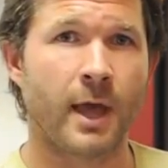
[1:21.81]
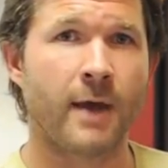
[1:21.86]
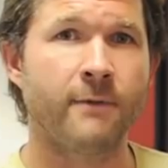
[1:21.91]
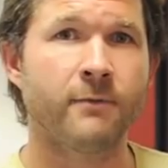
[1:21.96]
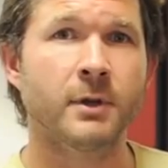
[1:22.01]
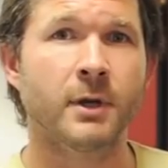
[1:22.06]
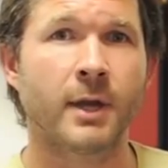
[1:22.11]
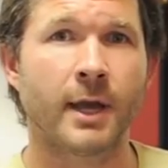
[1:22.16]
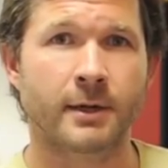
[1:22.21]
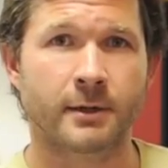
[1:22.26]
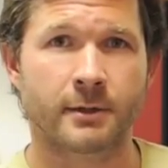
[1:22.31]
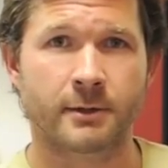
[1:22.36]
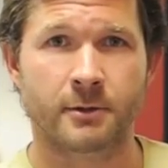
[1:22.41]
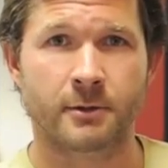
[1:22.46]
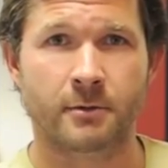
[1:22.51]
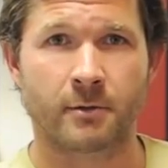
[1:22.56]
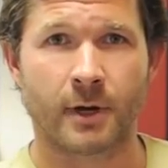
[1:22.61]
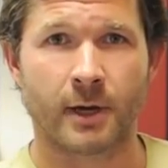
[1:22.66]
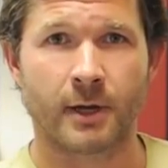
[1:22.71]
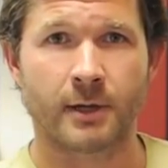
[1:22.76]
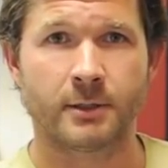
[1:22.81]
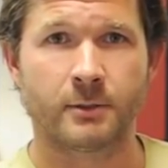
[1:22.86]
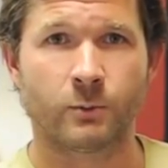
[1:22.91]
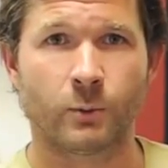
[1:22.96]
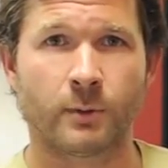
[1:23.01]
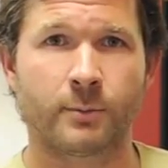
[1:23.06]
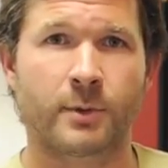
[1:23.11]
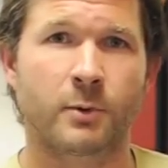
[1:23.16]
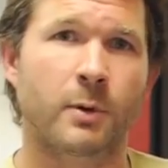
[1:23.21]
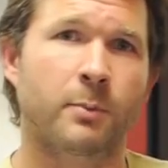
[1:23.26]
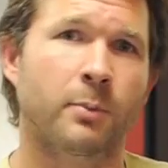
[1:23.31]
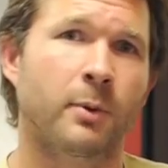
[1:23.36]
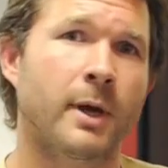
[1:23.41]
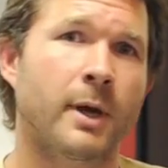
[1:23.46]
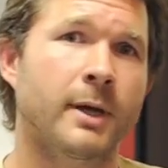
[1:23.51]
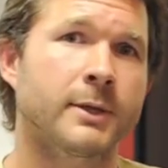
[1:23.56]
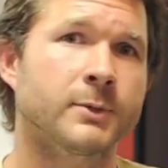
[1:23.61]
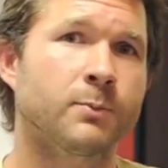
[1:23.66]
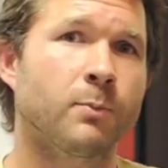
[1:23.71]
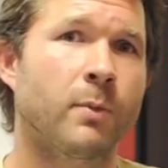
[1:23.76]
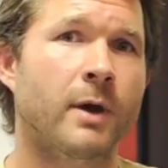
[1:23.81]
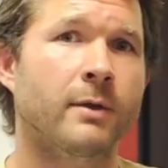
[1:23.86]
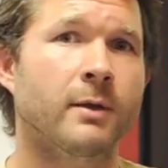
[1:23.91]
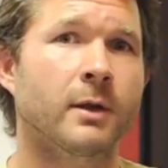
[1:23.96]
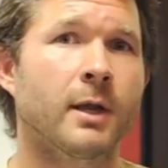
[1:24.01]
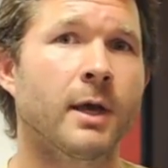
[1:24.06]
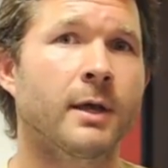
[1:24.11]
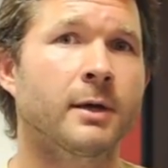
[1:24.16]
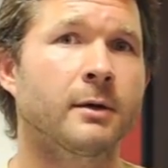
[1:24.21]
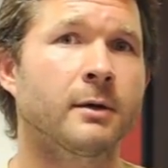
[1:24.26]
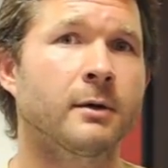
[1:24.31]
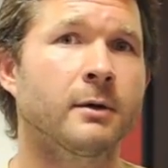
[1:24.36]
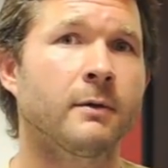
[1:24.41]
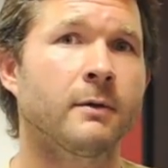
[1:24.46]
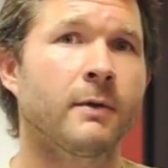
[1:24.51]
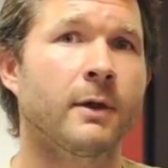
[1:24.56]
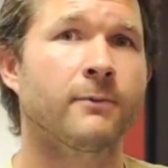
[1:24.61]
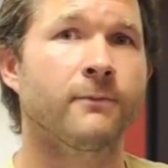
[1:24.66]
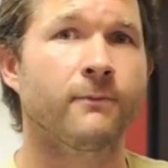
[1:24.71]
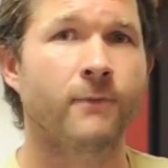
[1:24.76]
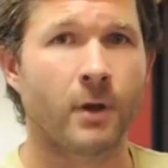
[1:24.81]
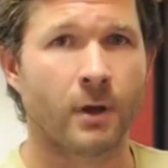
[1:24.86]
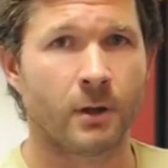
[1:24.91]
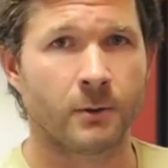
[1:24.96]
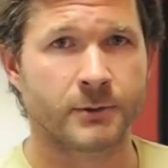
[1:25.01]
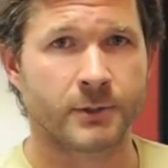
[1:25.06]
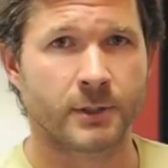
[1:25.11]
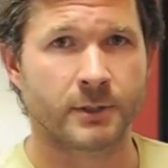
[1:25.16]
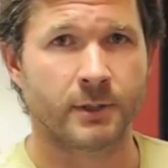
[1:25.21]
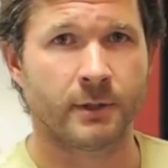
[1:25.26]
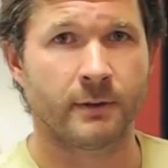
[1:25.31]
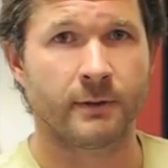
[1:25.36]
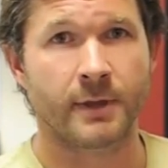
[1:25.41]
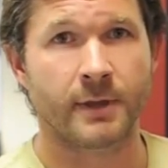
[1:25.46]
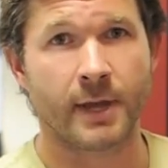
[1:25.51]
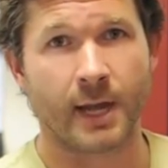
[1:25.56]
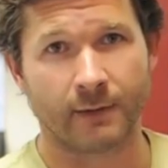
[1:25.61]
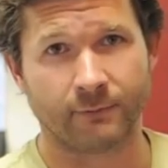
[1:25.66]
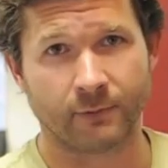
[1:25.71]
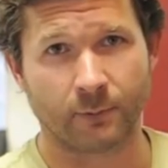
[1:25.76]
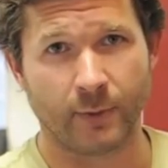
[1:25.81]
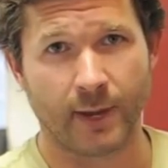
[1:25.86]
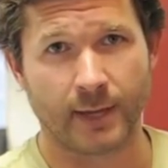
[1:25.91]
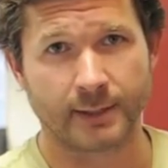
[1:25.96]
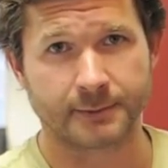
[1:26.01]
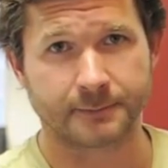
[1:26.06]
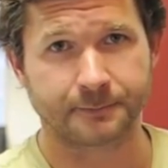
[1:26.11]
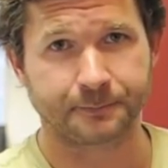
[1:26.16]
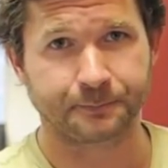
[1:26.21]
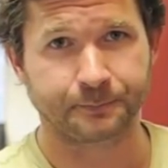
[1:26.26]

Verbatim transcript: every letter you write will be replaced by the letter that follows it in the alphabet.